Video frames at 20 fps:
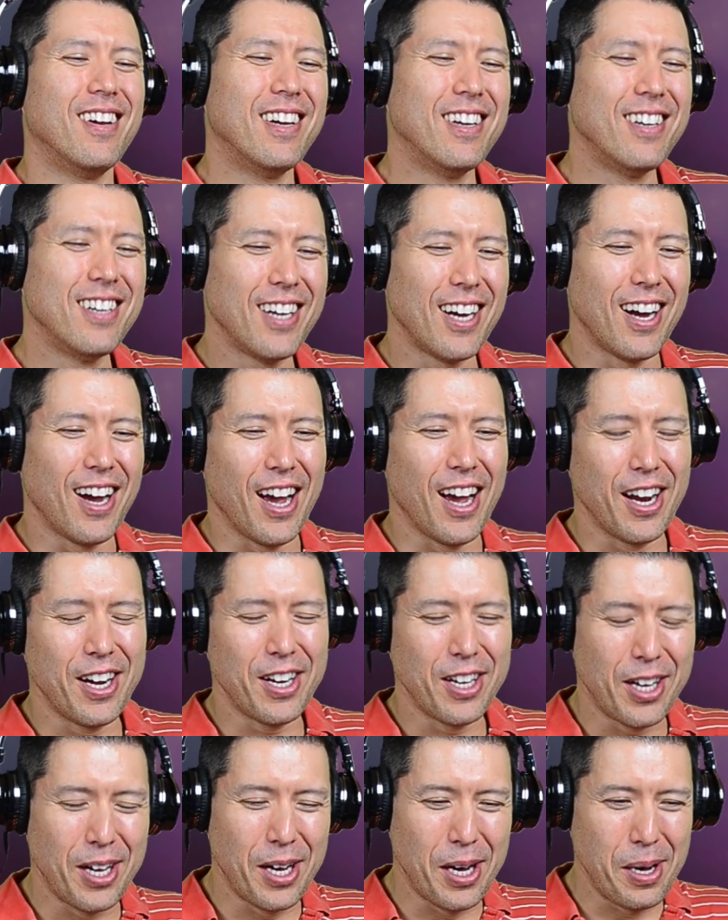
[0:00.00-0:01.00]
All
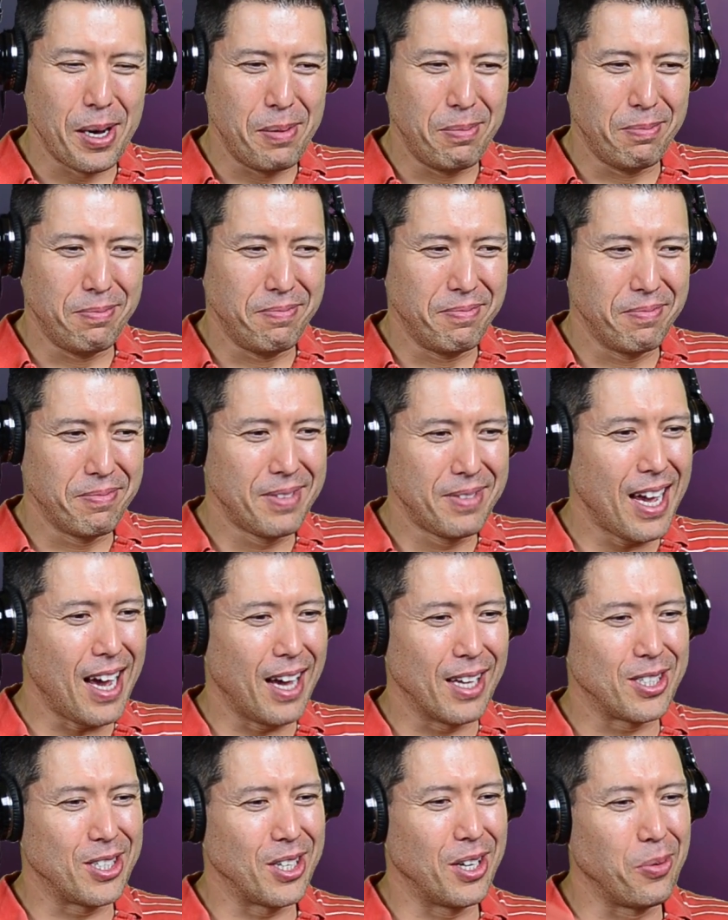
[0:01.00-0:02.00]

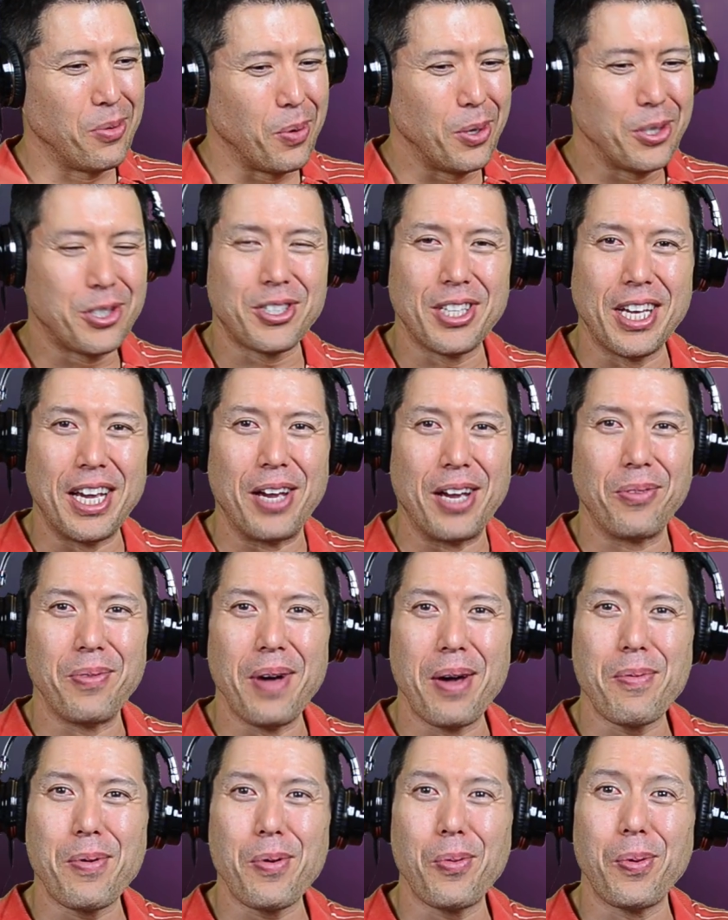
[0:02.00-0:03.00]
right. So we'll see.
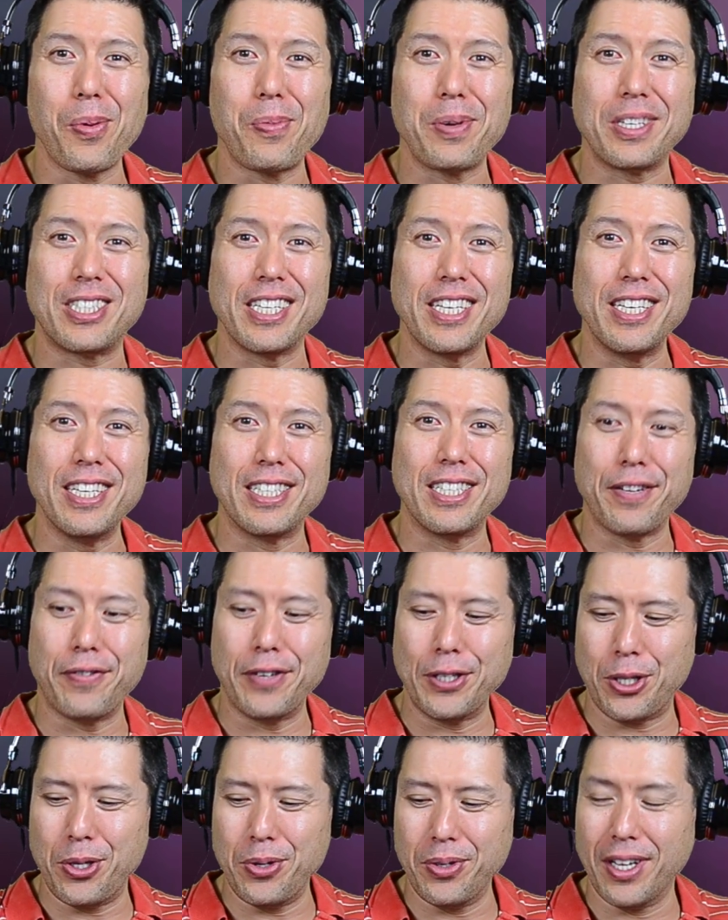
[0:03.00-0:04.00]
Maybe we'll be singing a
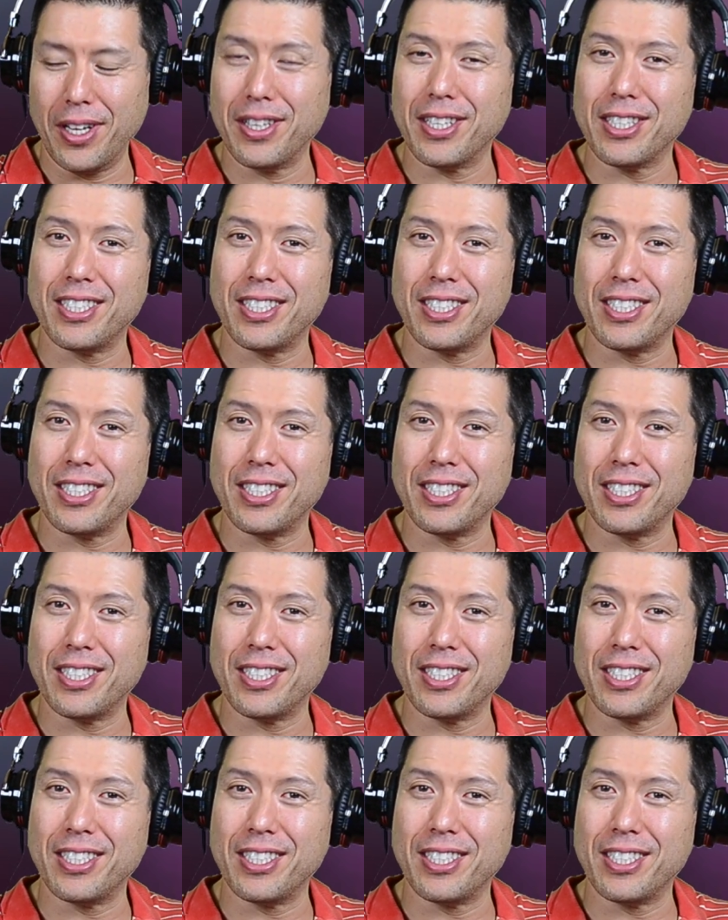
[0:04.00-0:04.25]
different tune on this